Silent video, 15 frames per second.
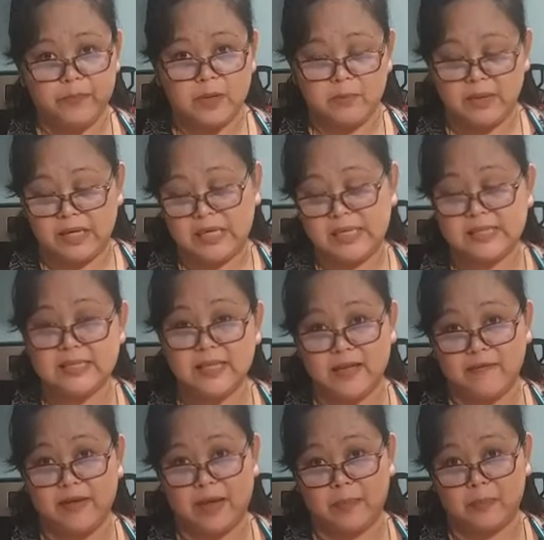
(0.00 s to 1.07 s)
my kids love
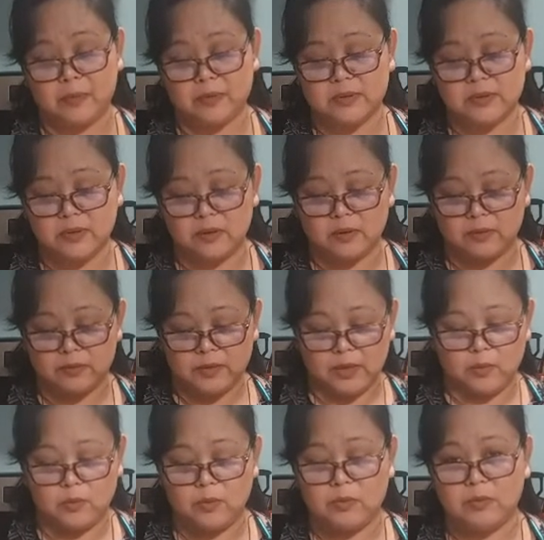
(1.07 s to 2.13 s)
apples, so they
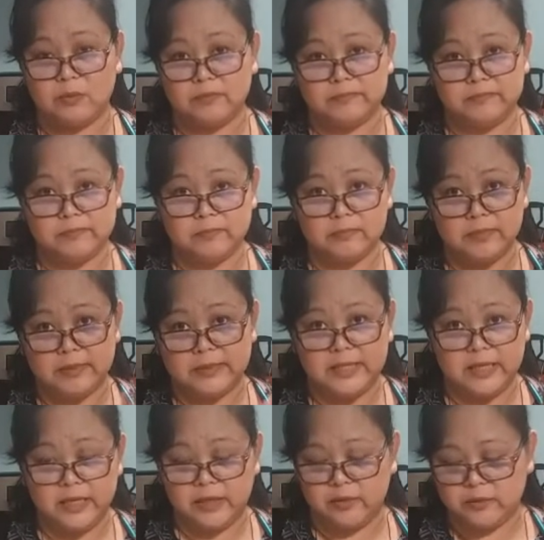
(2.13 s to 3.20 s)
will
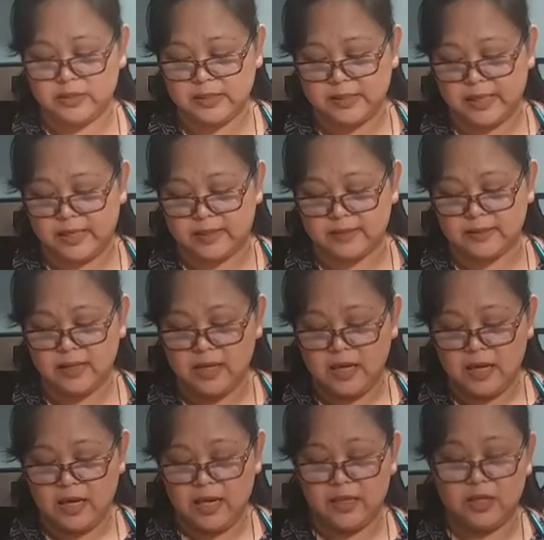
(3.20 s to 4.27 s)
dig into this.
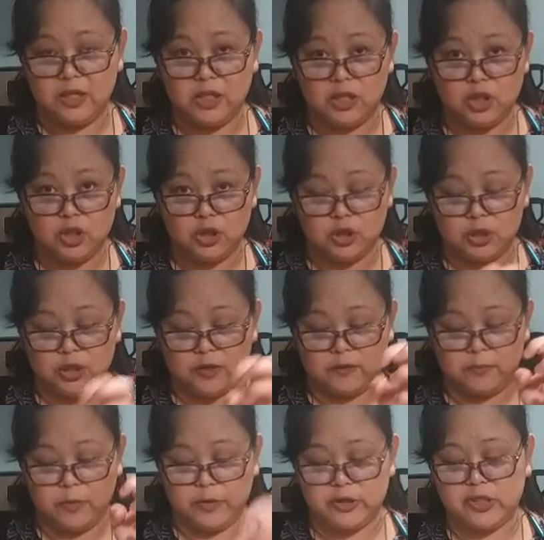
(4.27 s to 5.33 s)
And then the
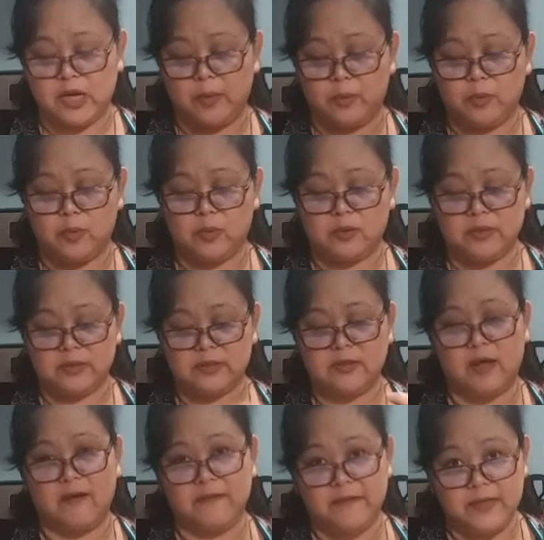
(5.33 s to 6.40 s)
pork chop will
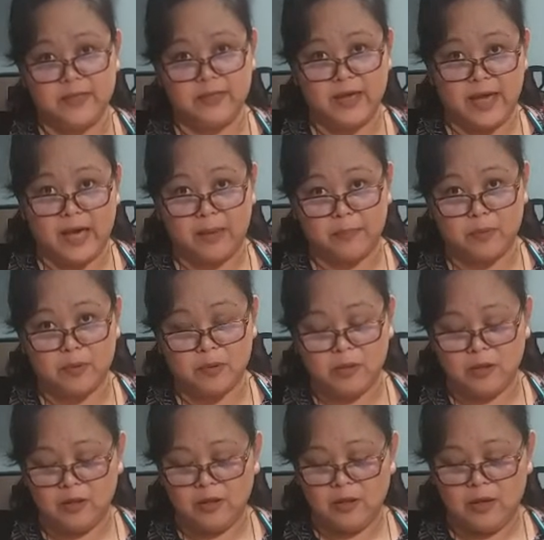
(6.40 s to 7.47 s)
soften the apple
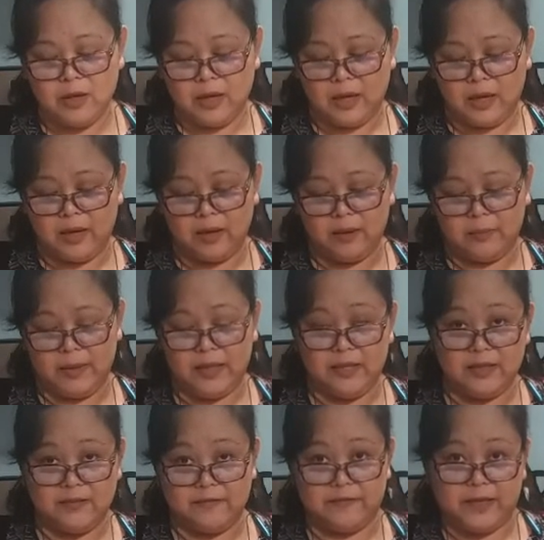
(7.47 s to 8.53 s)
And then
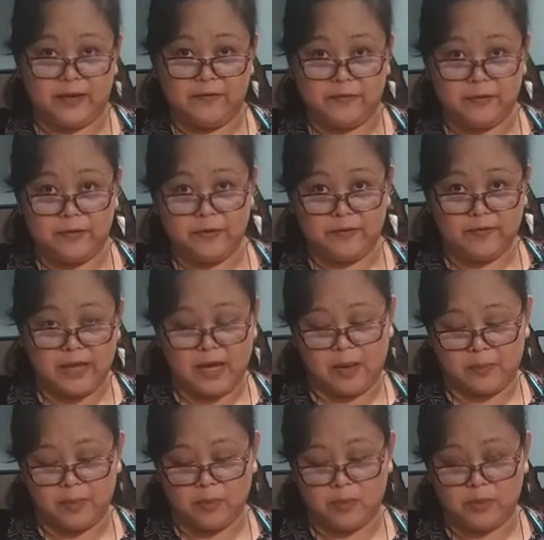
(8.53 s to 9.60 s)
the flavor of the
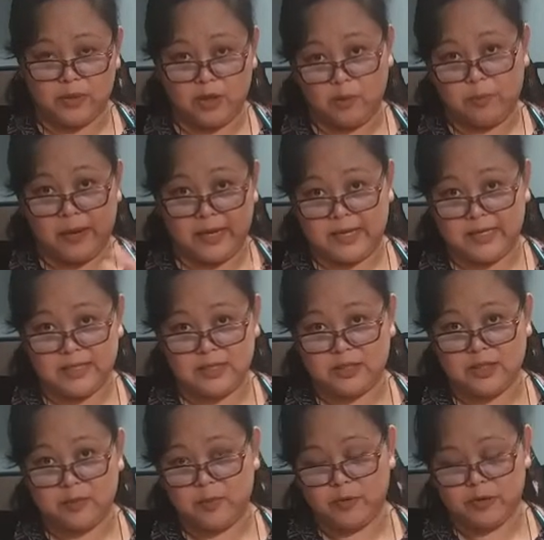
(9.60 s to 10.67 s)
apple when you bite into the
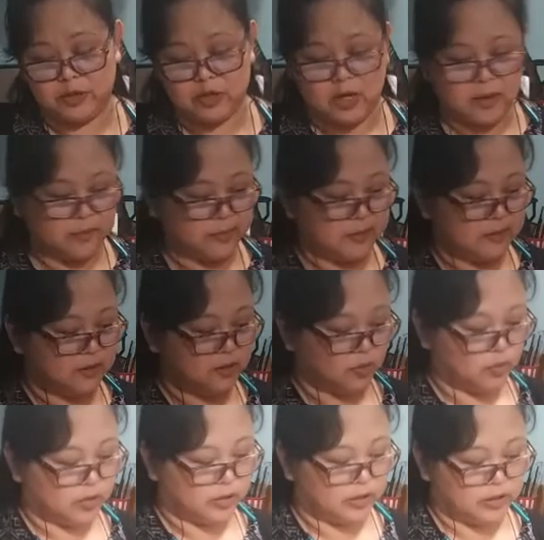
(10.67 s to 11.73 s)
pork chop, it's so
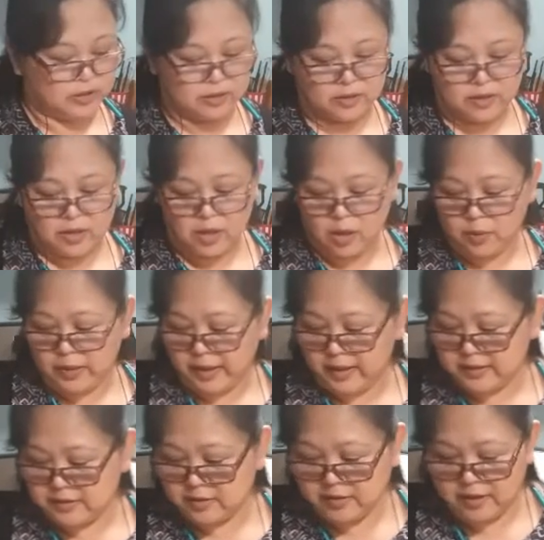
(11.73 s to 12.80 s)
good. Okay,
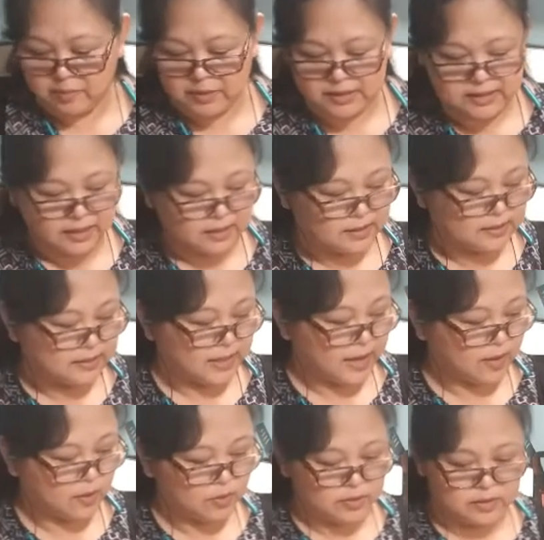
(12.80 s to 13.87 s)
so let me take this
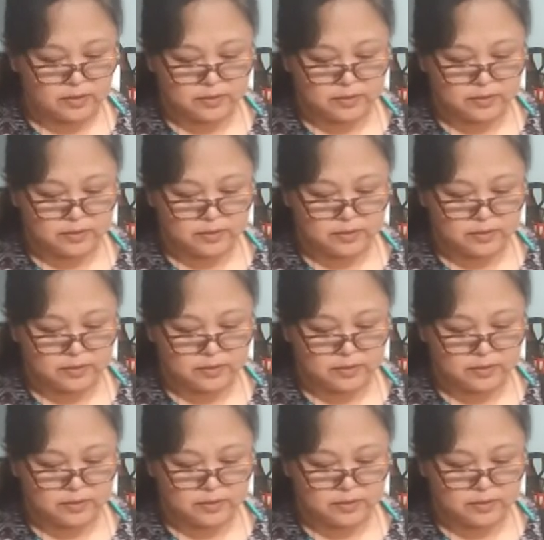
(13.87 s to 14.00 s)
out.